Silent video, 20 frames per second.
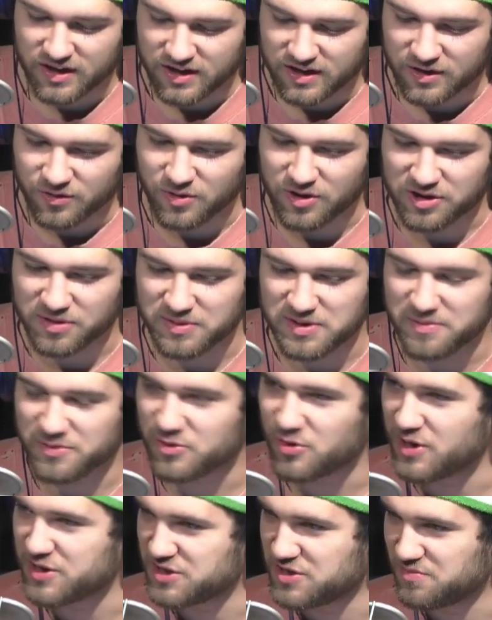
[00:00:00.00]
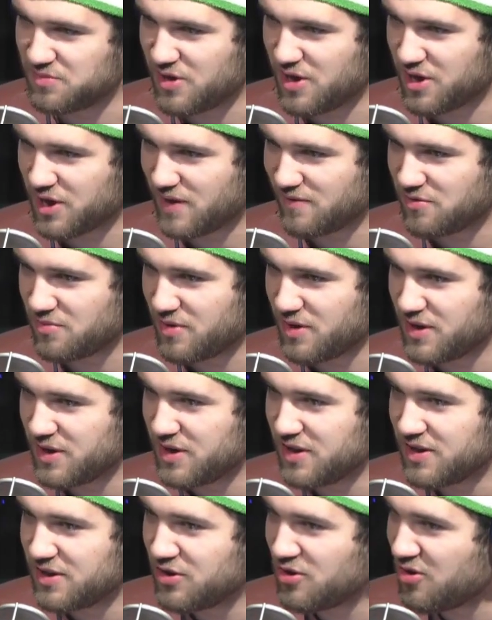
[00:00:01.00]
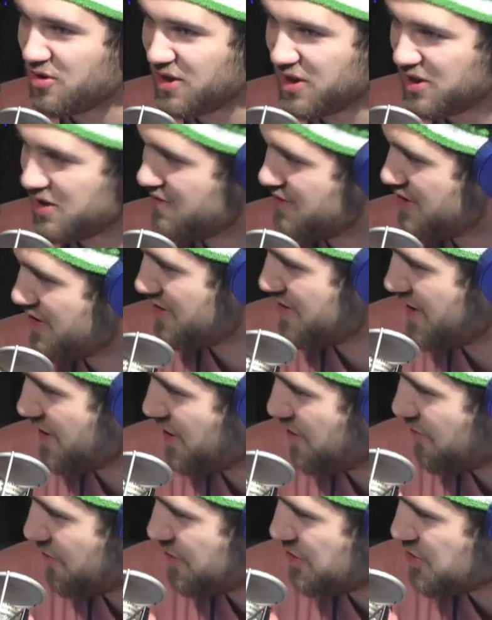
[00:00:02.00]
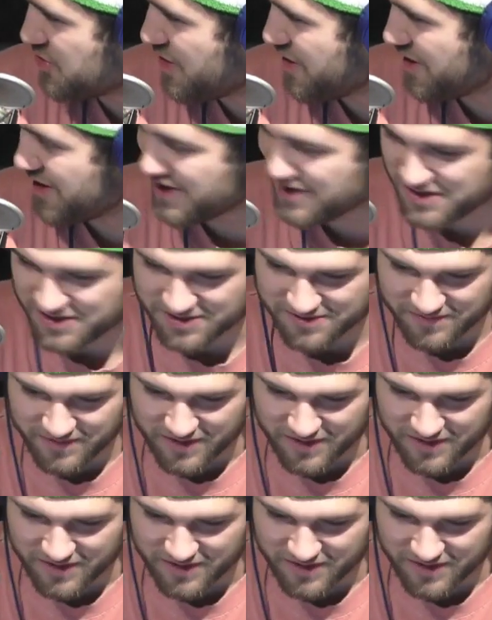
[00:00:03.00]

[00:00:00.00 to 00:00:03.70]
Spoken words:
welcome to the question block, everybody. Nolan and Olivia, thank you for joining us.